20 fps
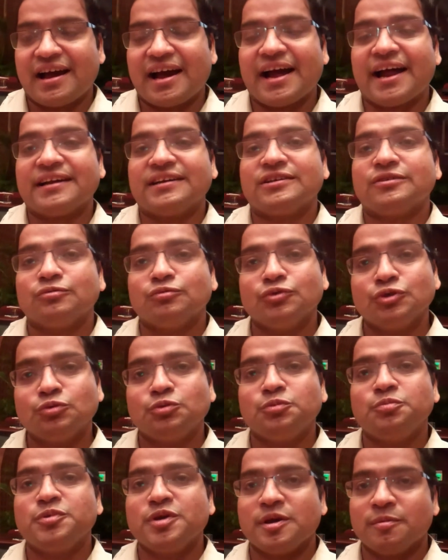and we
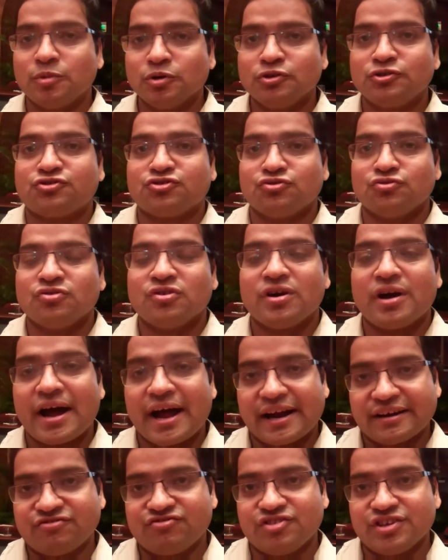would be able to
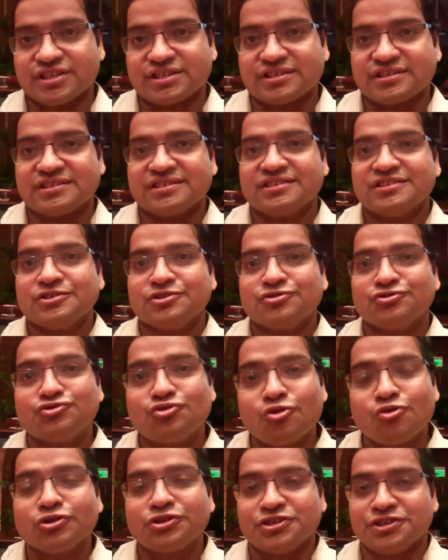address
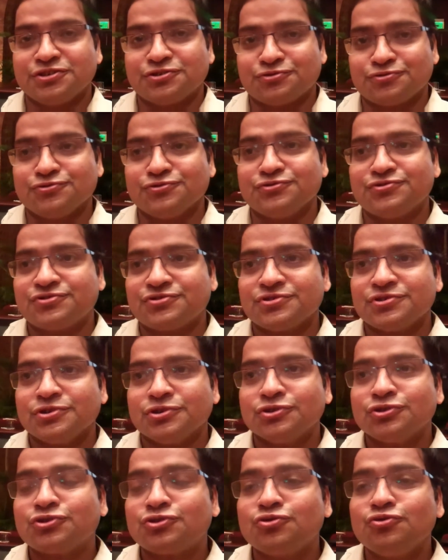those issues
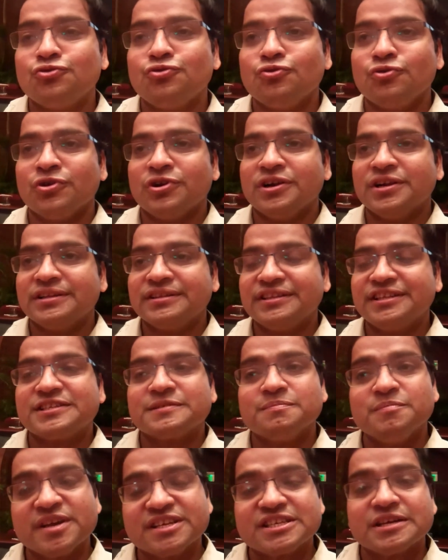through
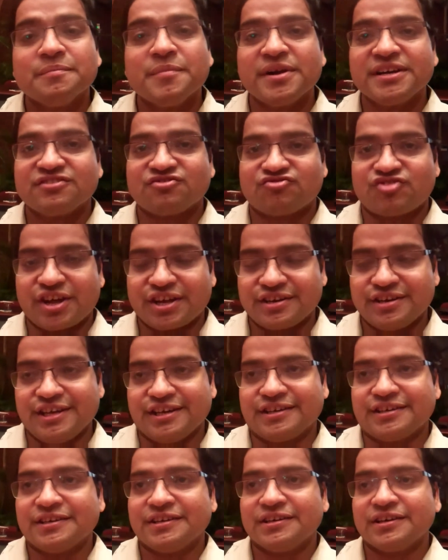this measurement
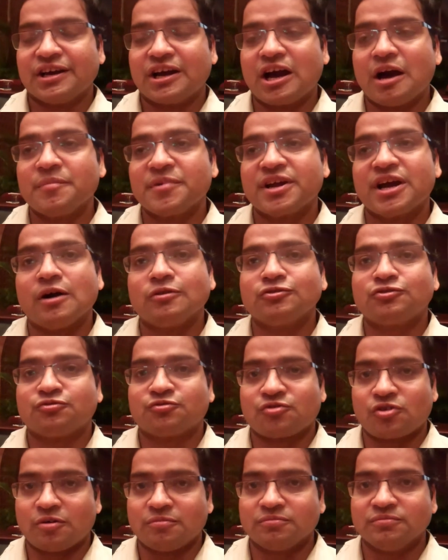technique coming out
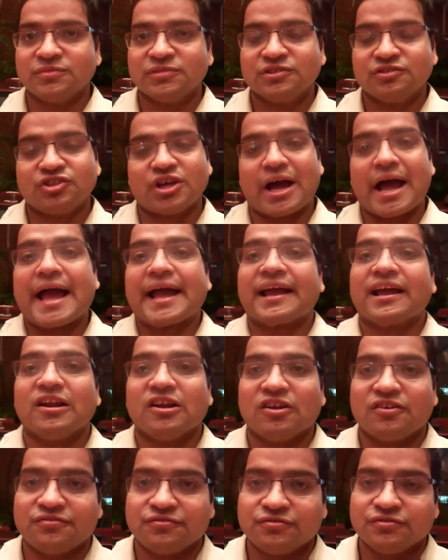from the
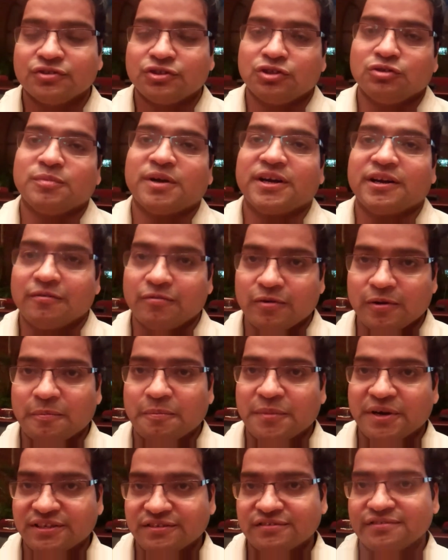angle of human
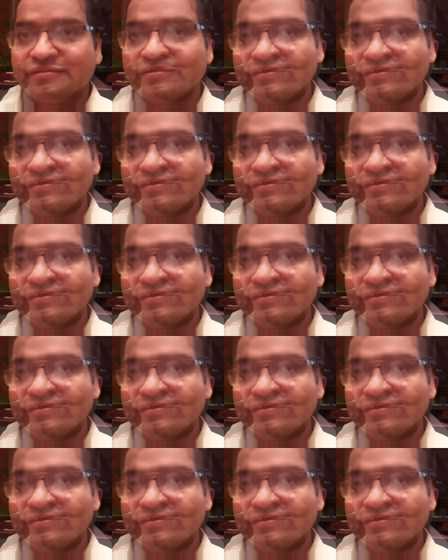development.